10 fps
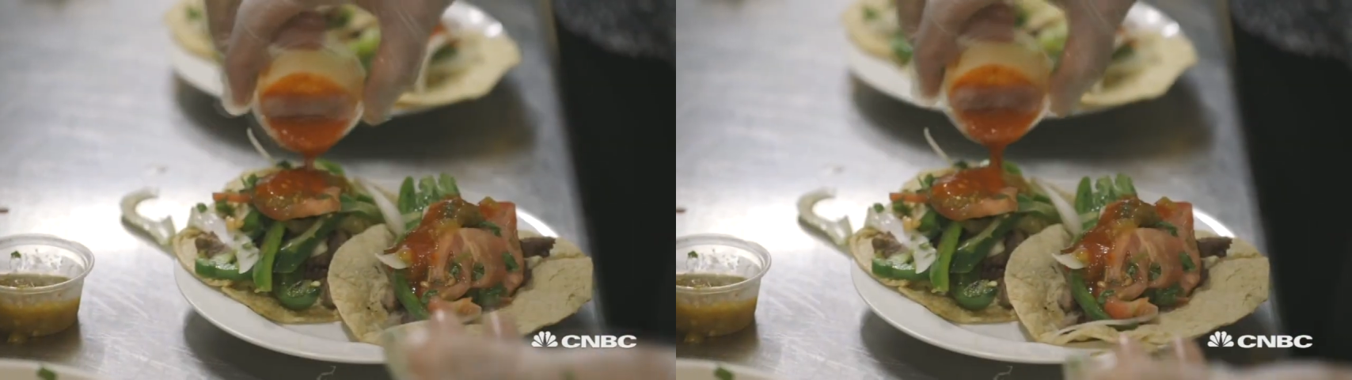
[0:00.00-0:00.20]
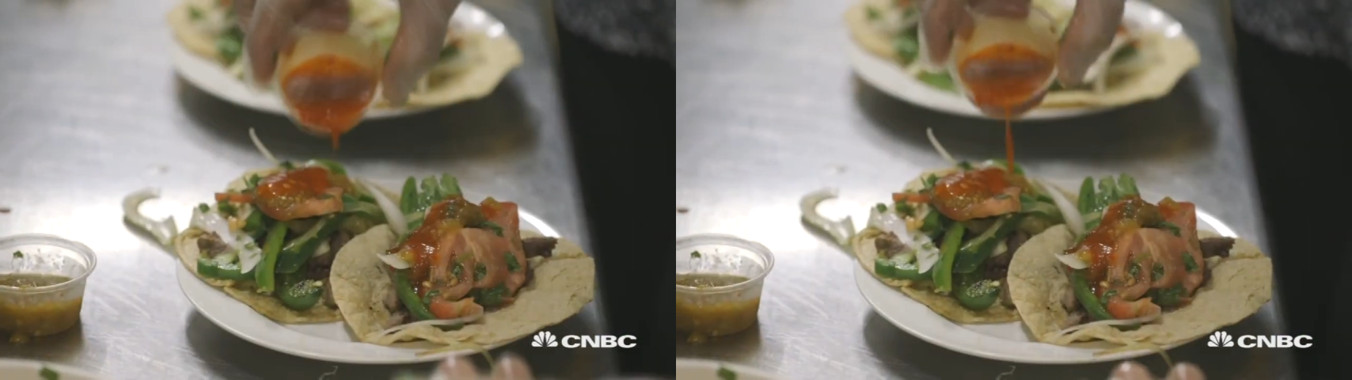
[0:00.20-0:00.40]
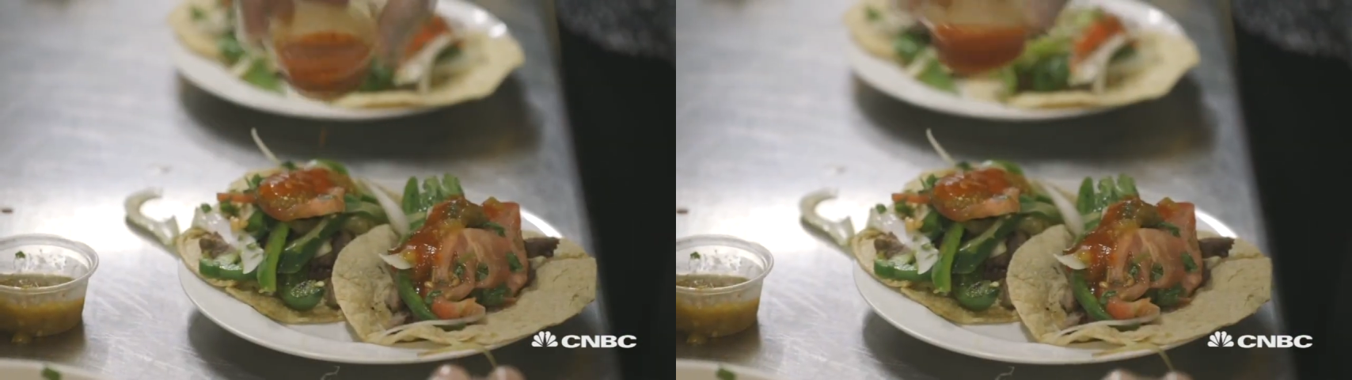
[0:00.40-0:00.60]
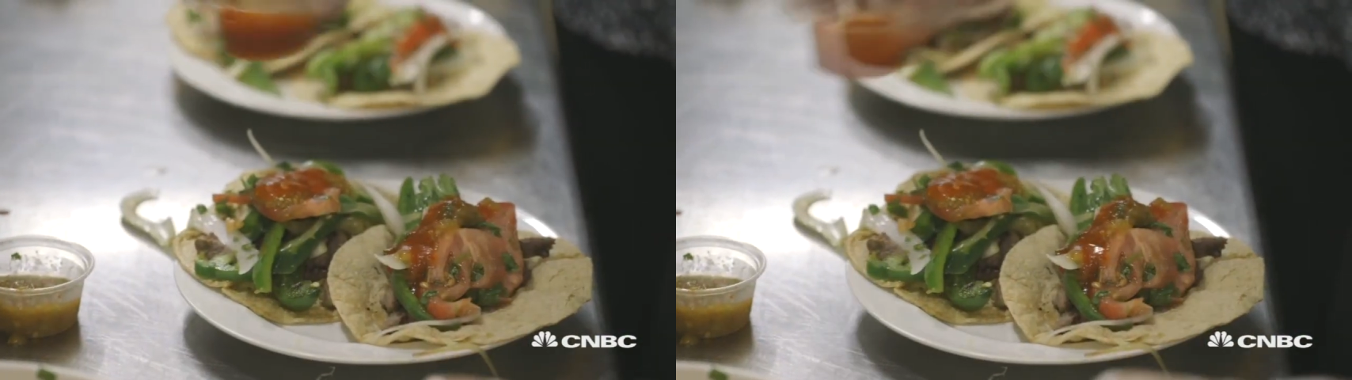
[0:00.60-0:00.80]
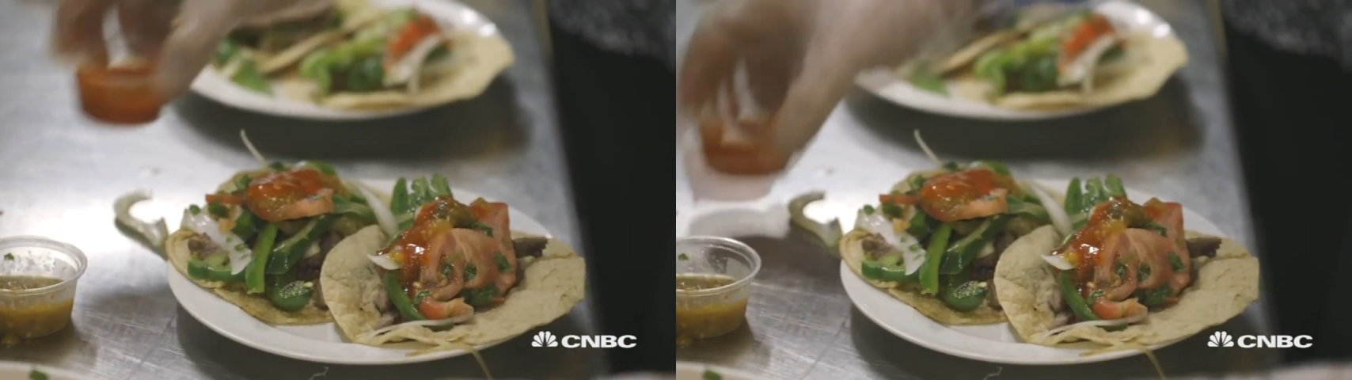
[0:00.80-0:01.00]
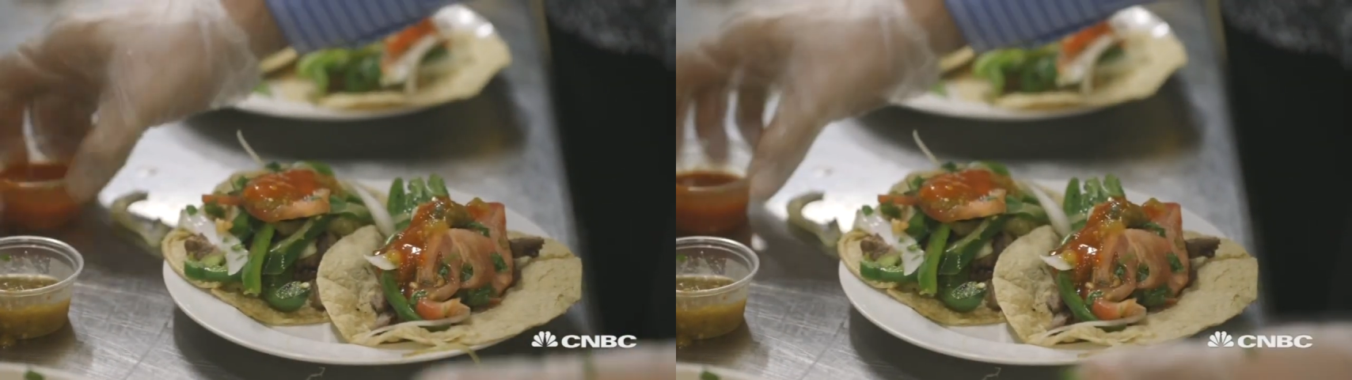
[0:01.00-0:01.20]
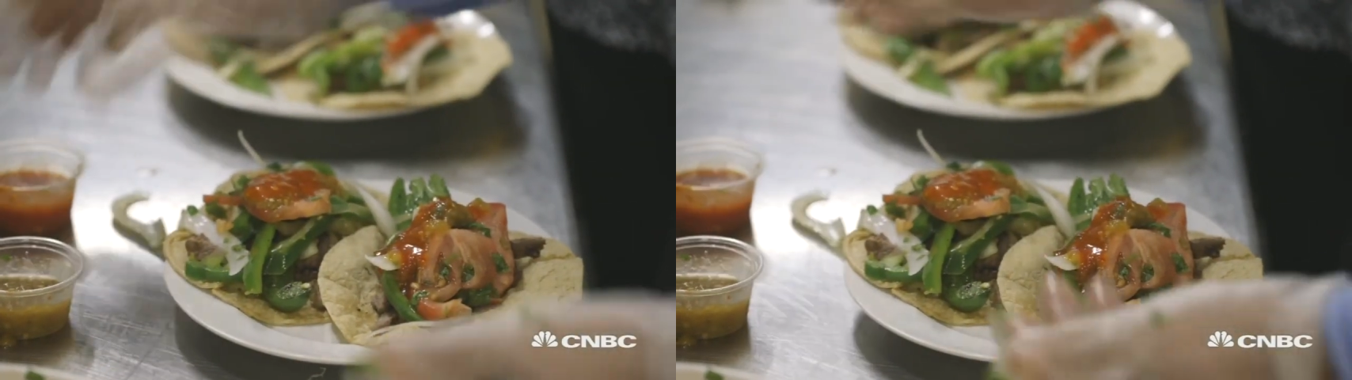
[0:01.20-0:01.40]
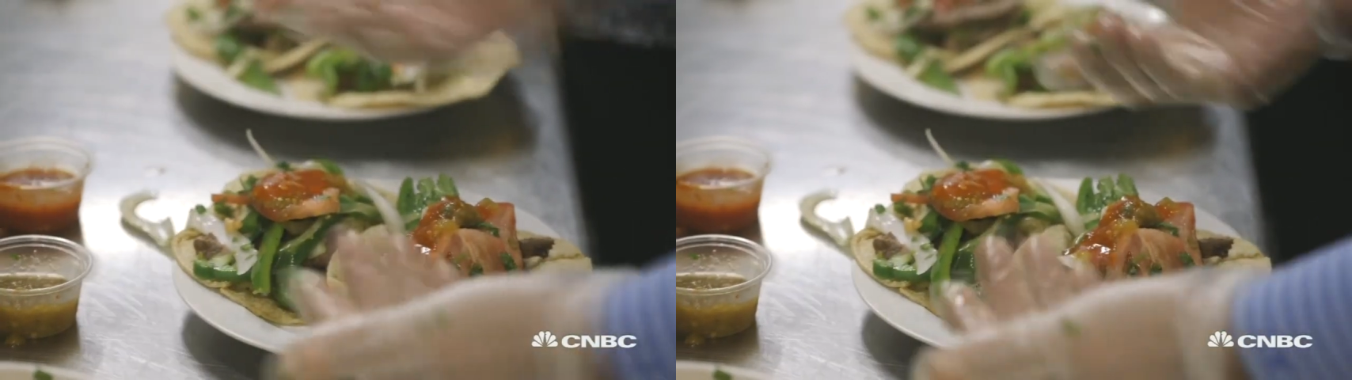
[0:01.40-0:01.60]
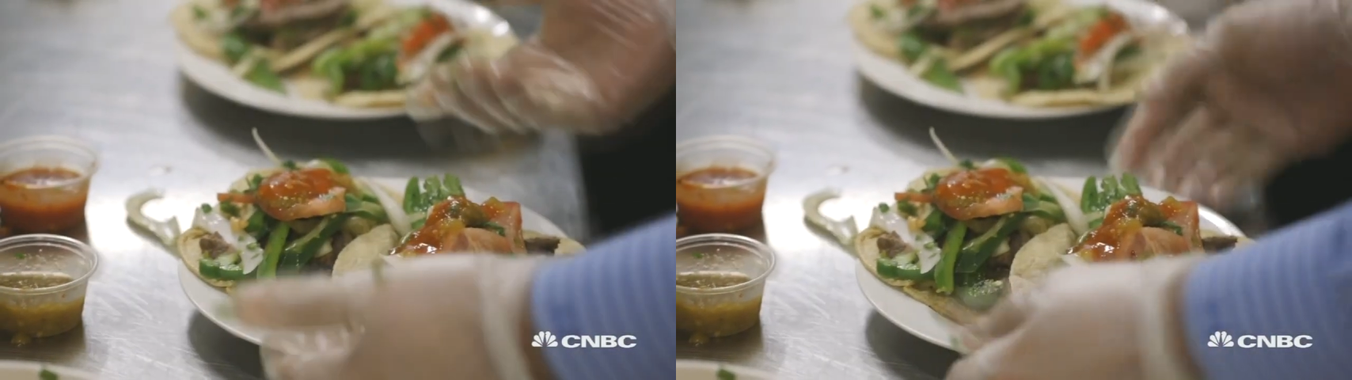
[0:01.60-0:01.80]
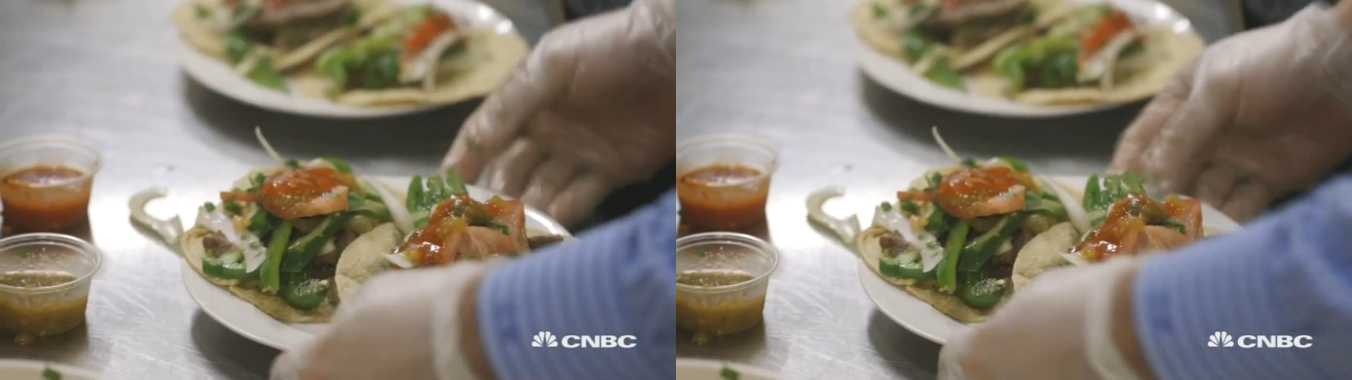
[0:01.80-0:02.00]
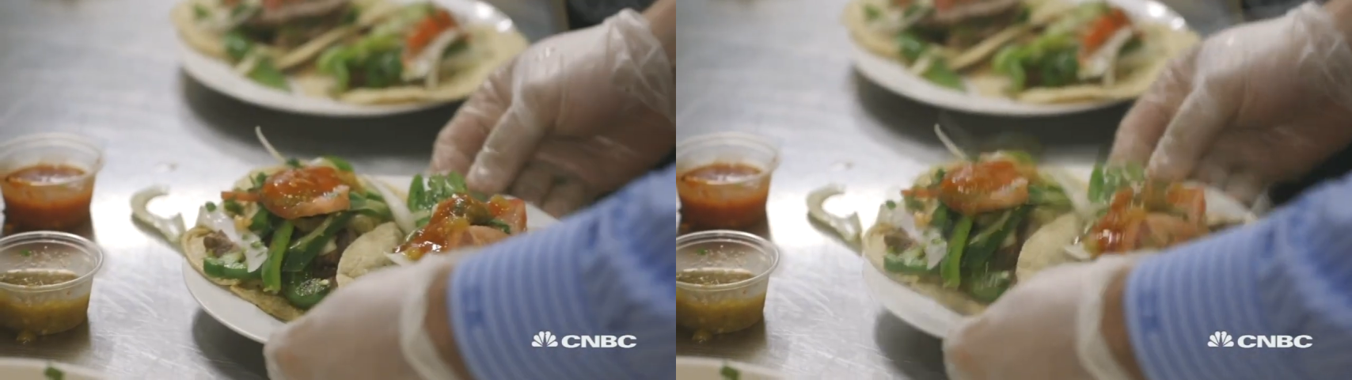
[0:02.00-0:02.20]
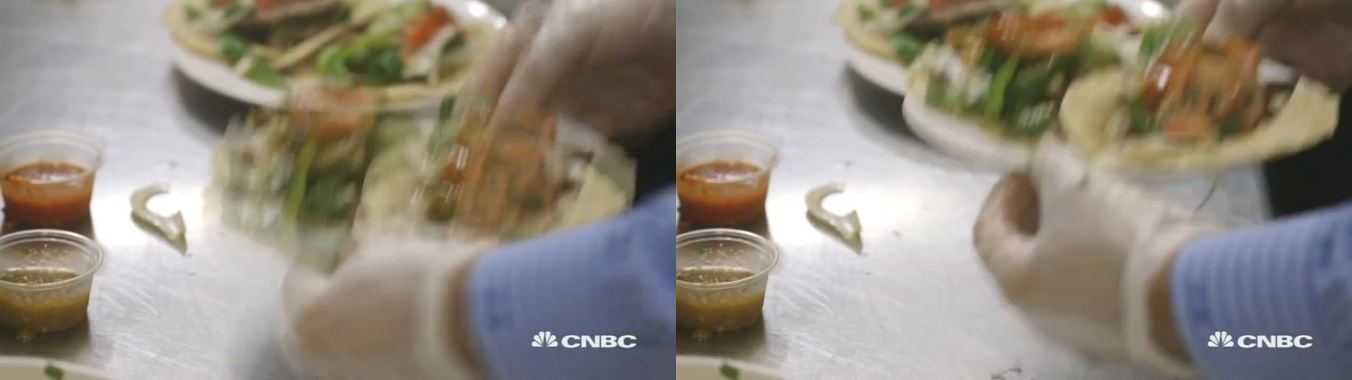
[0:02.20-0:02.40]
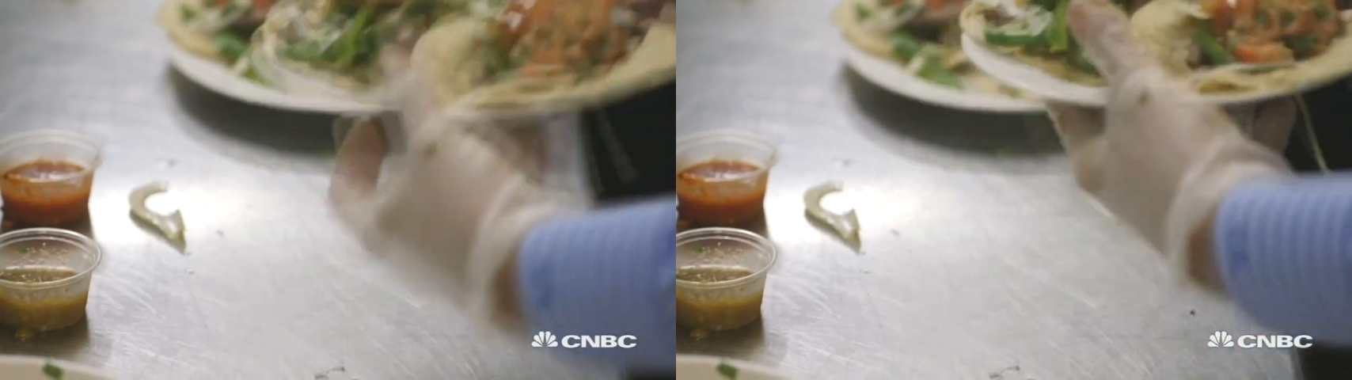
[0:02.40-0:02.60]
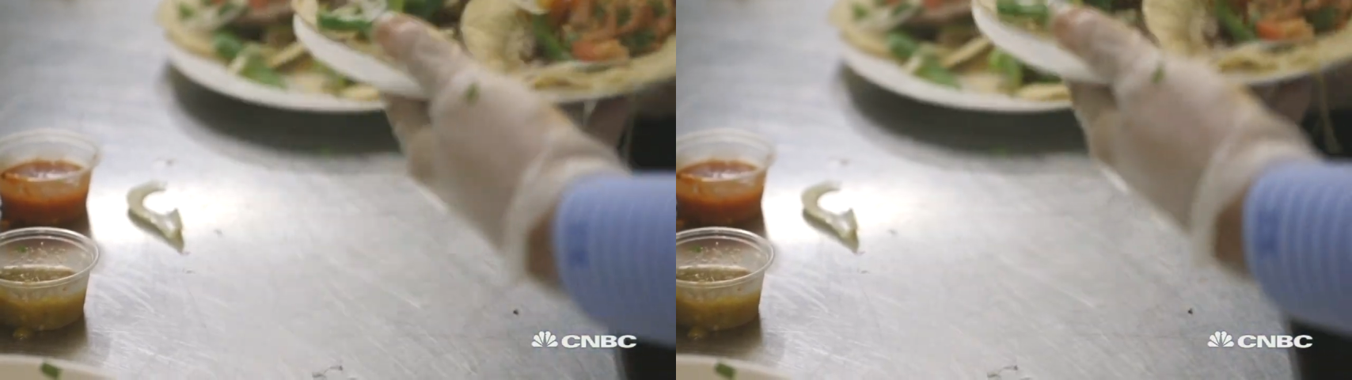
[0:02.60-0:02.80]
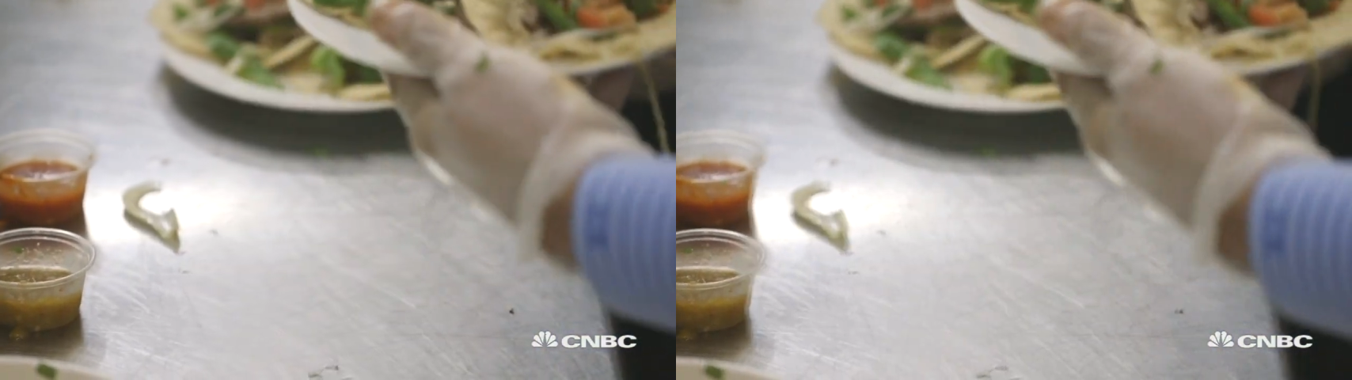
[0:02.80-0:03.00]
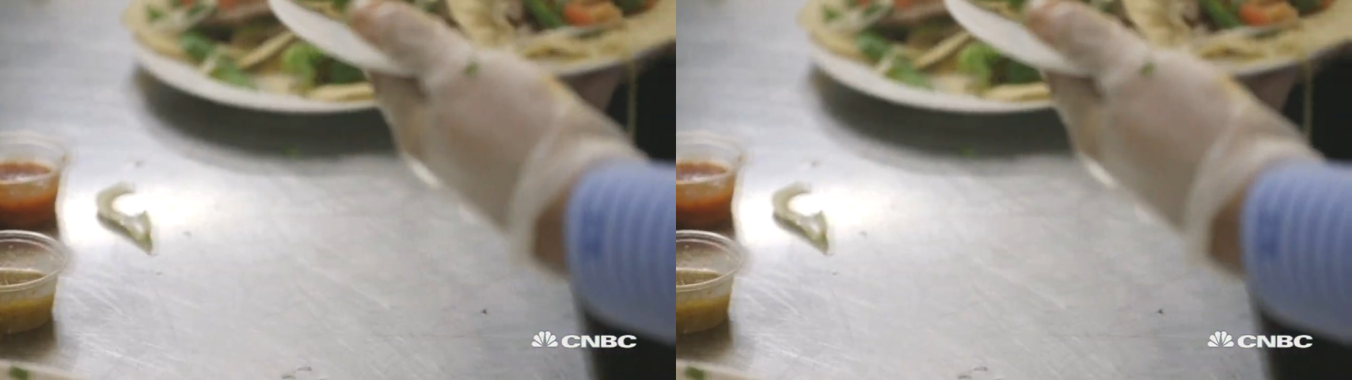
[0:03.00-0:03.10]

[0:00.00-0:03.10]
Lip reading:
No face is visible, so there are no lips to read.